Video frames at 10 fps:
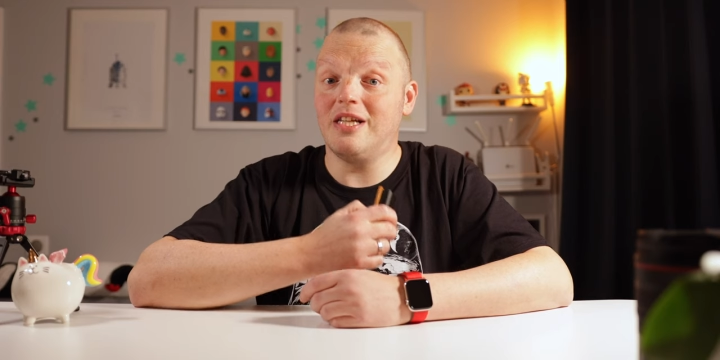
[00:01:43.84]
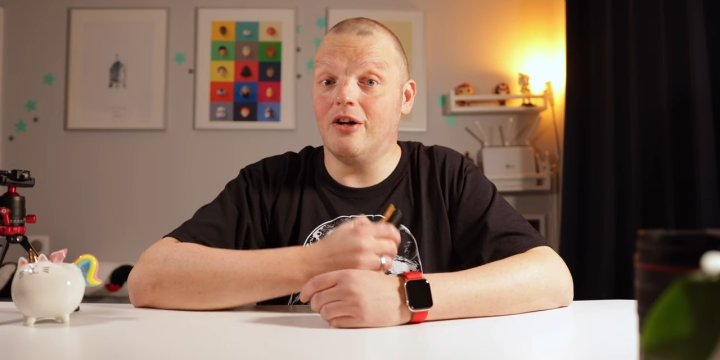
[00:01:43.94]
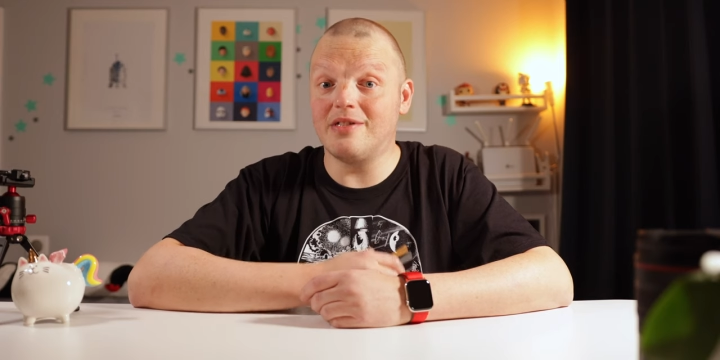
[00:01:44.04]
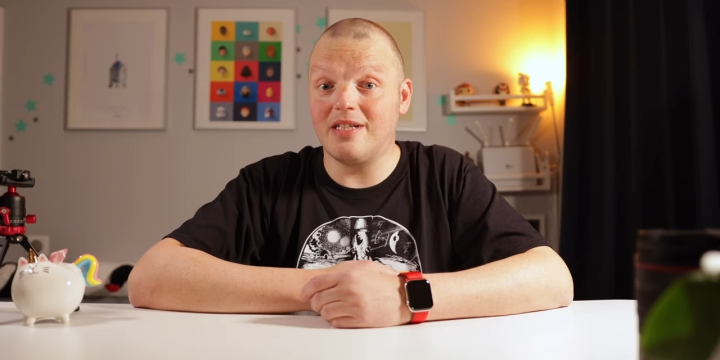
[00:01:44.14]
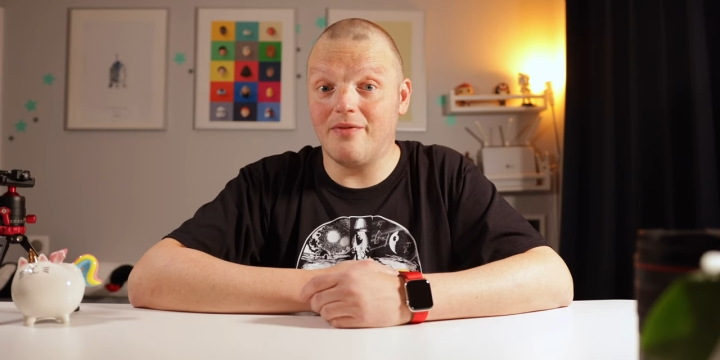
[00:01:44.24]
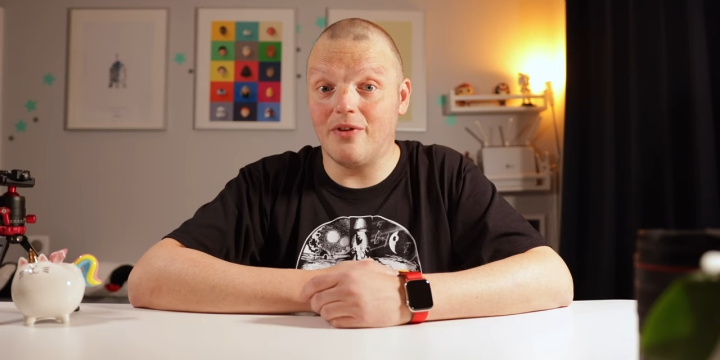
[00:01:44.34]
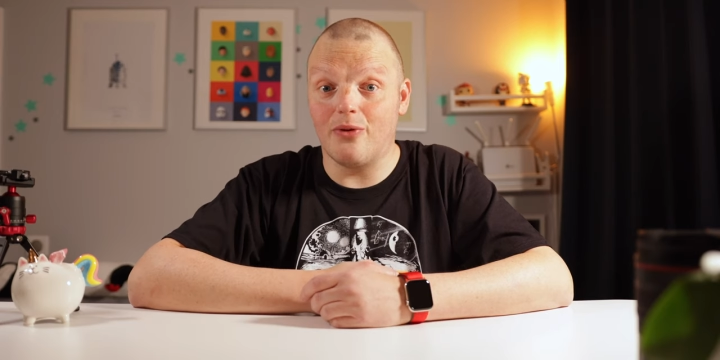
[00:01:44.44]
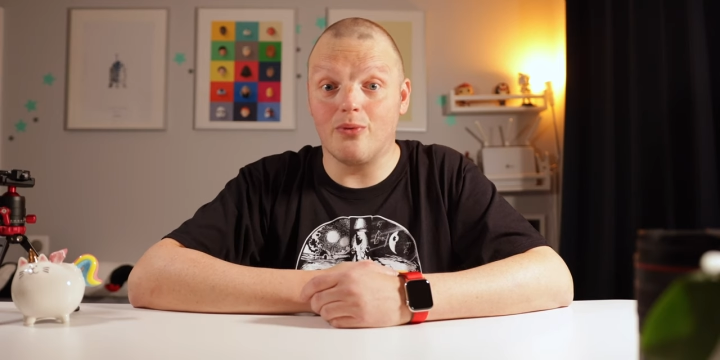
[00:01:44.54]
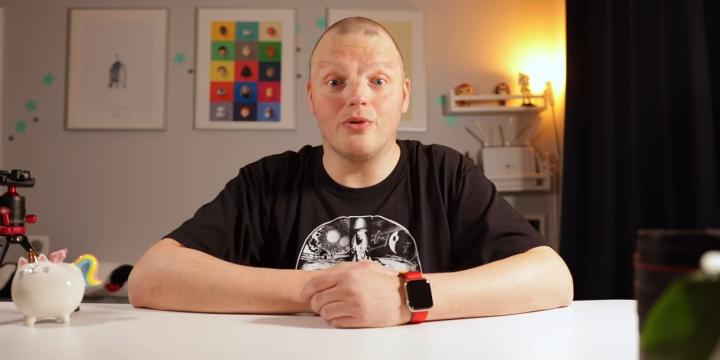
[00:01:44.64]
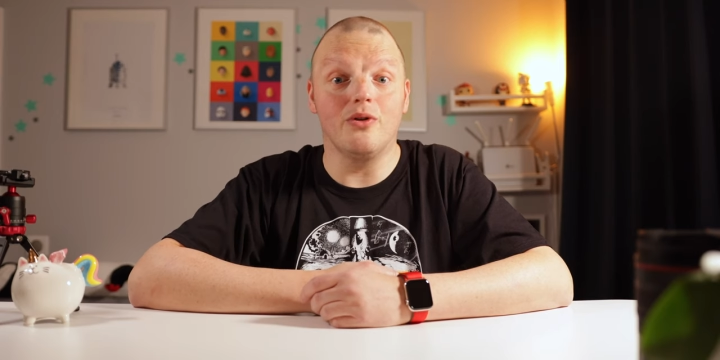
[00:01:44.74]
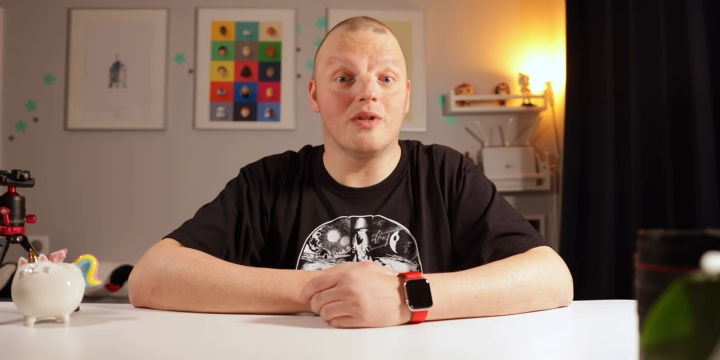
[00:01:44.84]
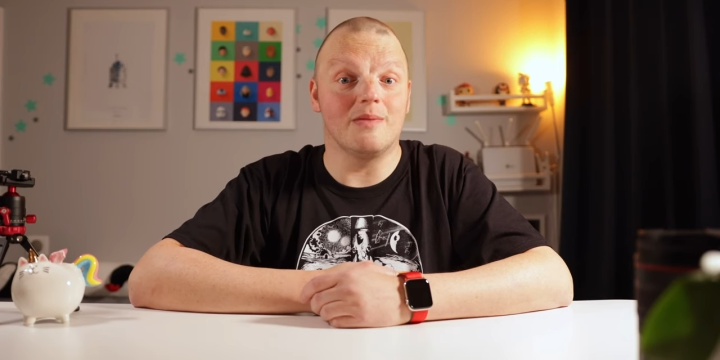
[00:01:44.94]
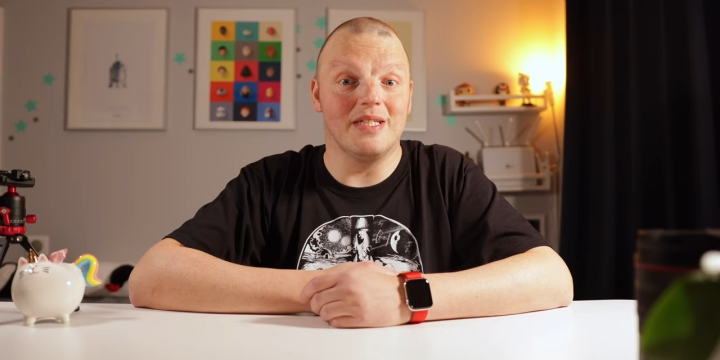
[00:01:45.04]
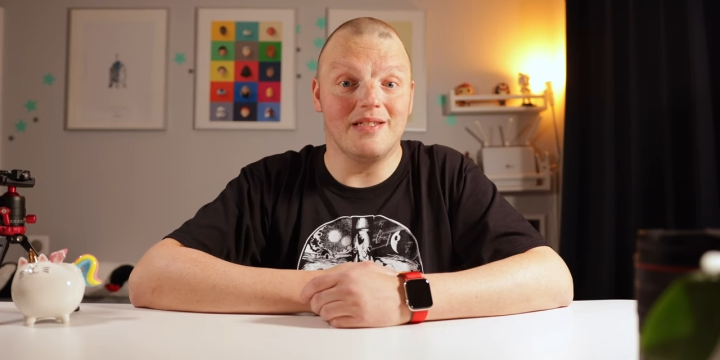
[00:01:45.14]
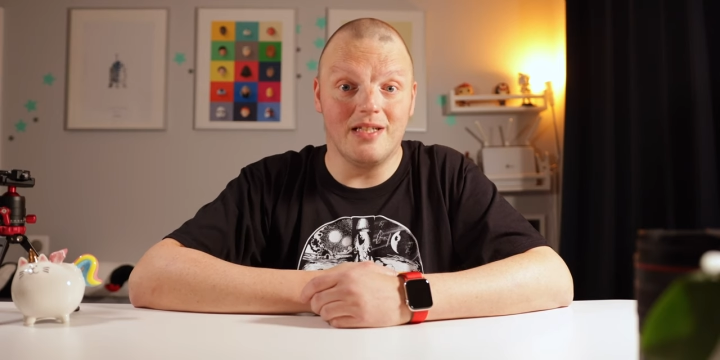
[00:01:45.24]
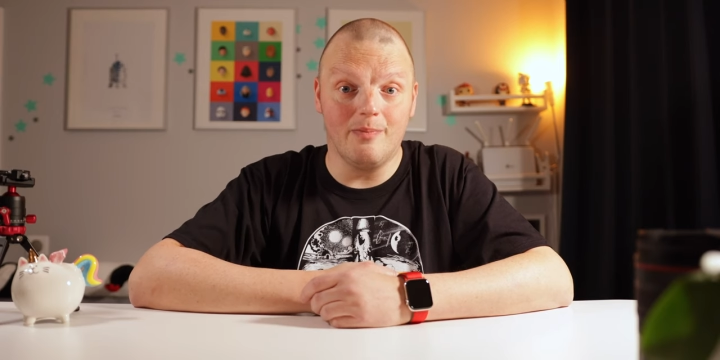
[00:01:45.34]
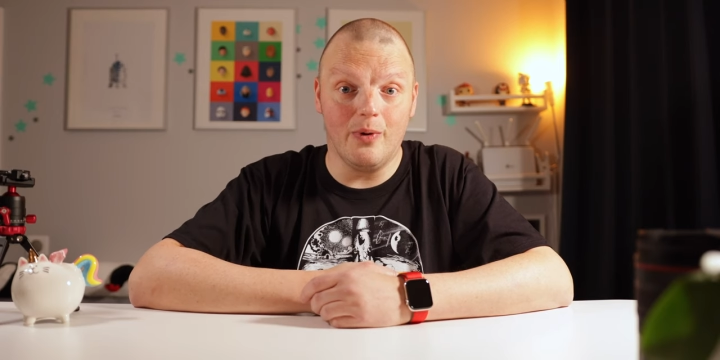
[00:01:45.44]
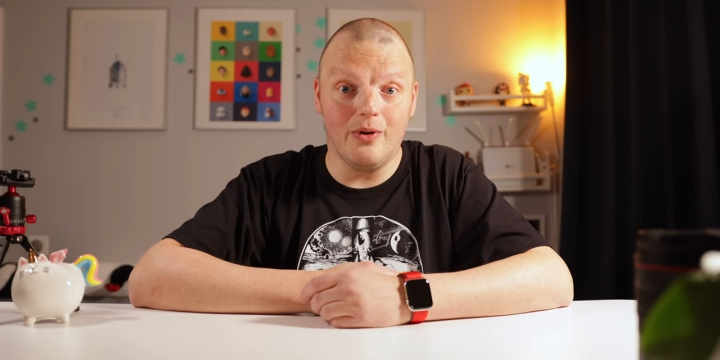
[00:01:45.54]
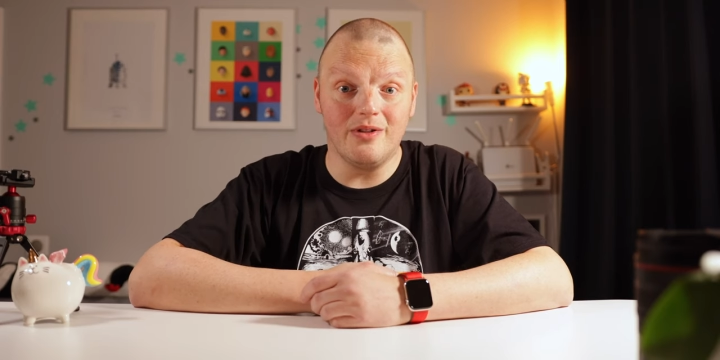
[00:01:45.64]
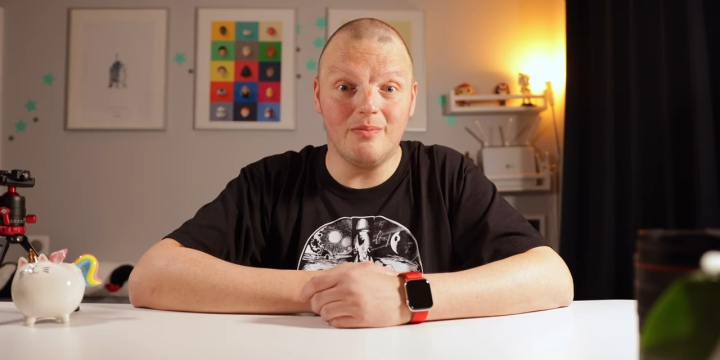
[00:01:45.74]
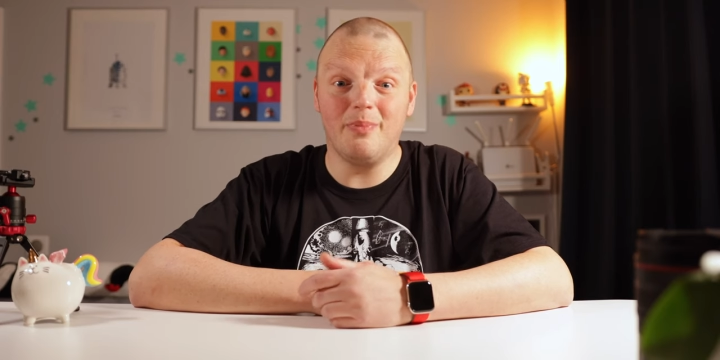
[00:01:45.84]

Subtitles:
the R7 through the USB-C port,